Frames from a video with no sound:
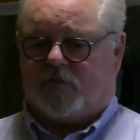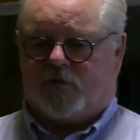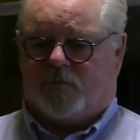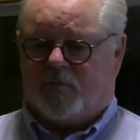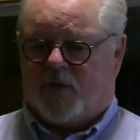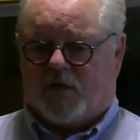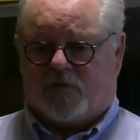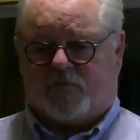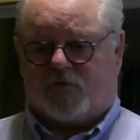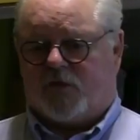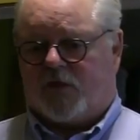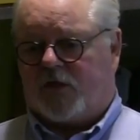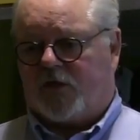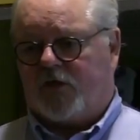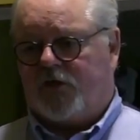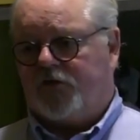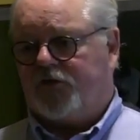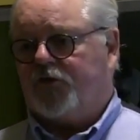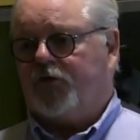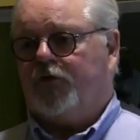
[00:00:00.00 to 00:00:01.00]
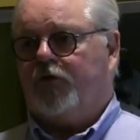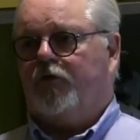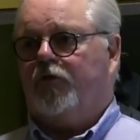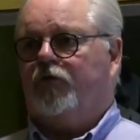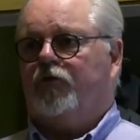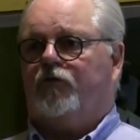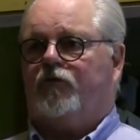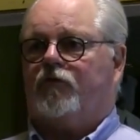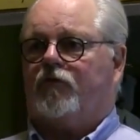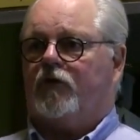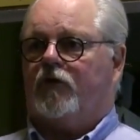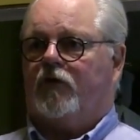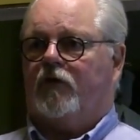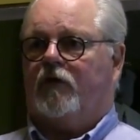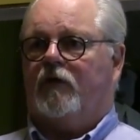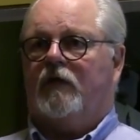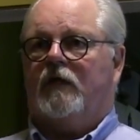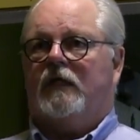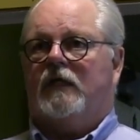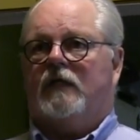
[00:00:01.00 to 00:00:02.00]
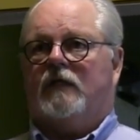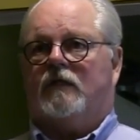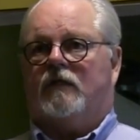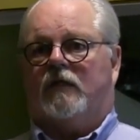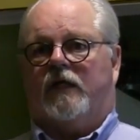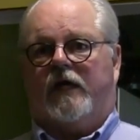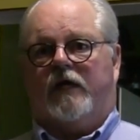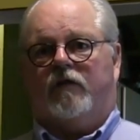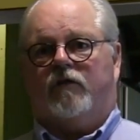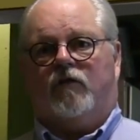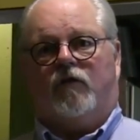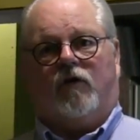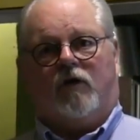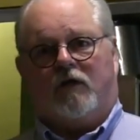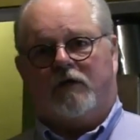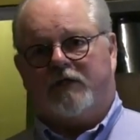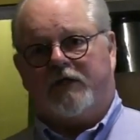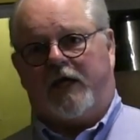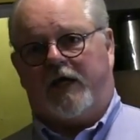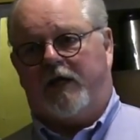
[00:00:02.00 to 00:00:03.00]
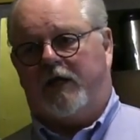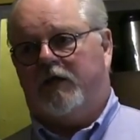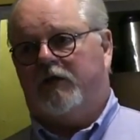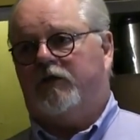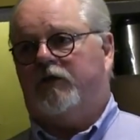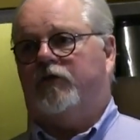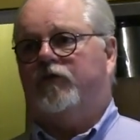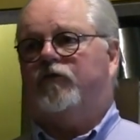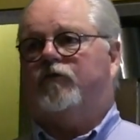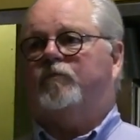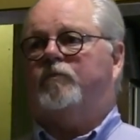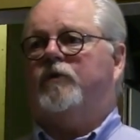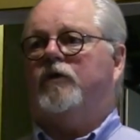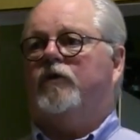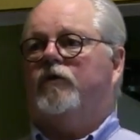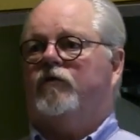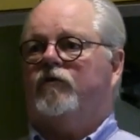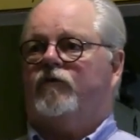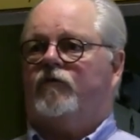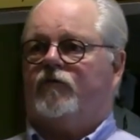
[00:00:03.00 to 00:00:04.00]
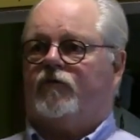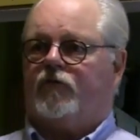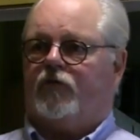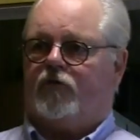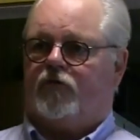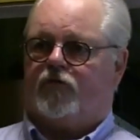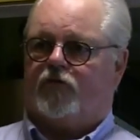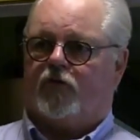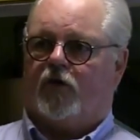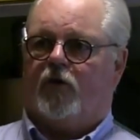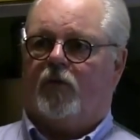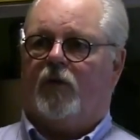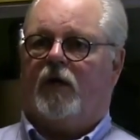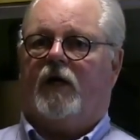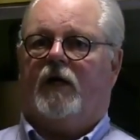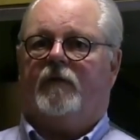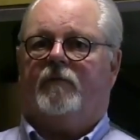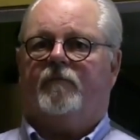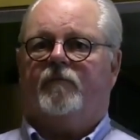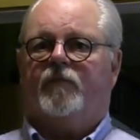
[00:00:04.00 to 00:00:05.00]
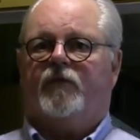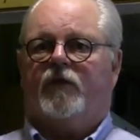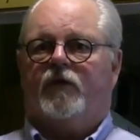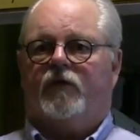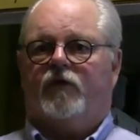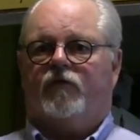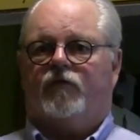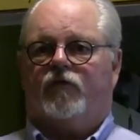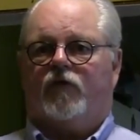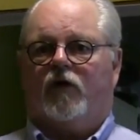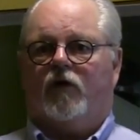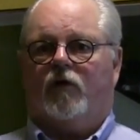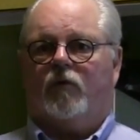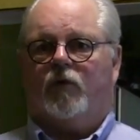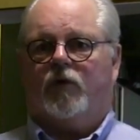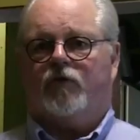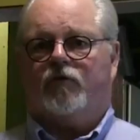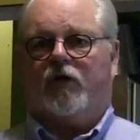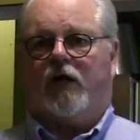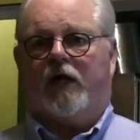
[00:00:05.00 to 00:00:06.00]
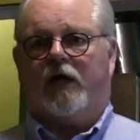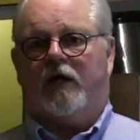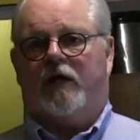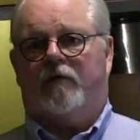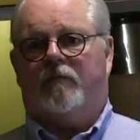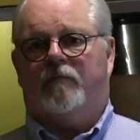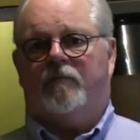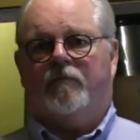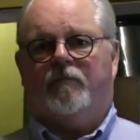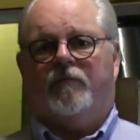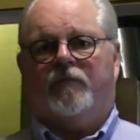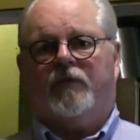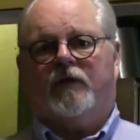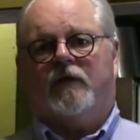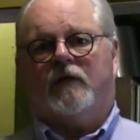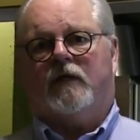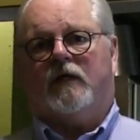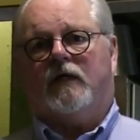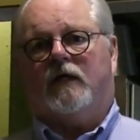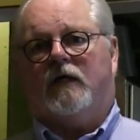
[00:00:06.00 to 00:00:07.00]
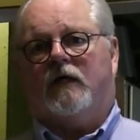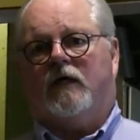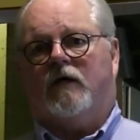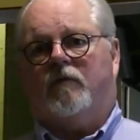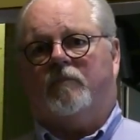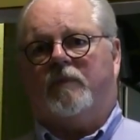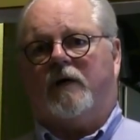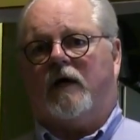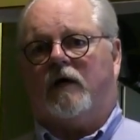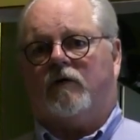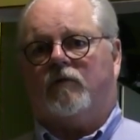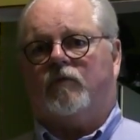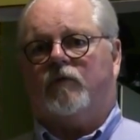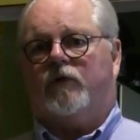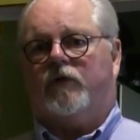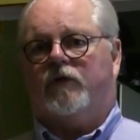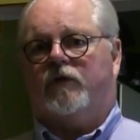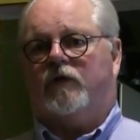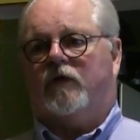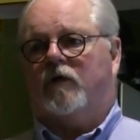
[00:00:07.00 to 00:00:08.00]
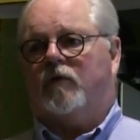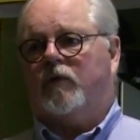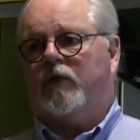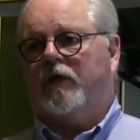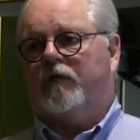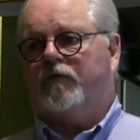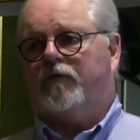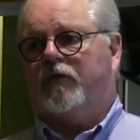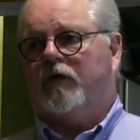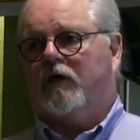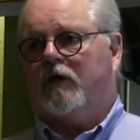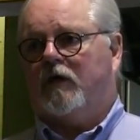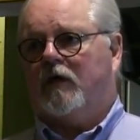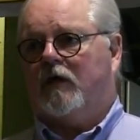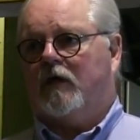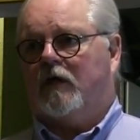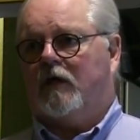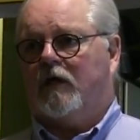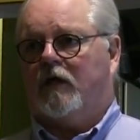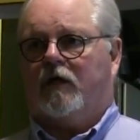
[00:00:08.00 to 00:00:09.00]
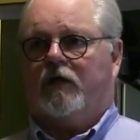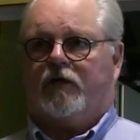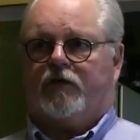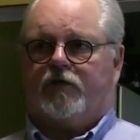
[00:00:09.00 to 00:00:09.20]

domestic issues to landlord tenant disputes and so on. So we try to uh, help out with, uh, we have uh,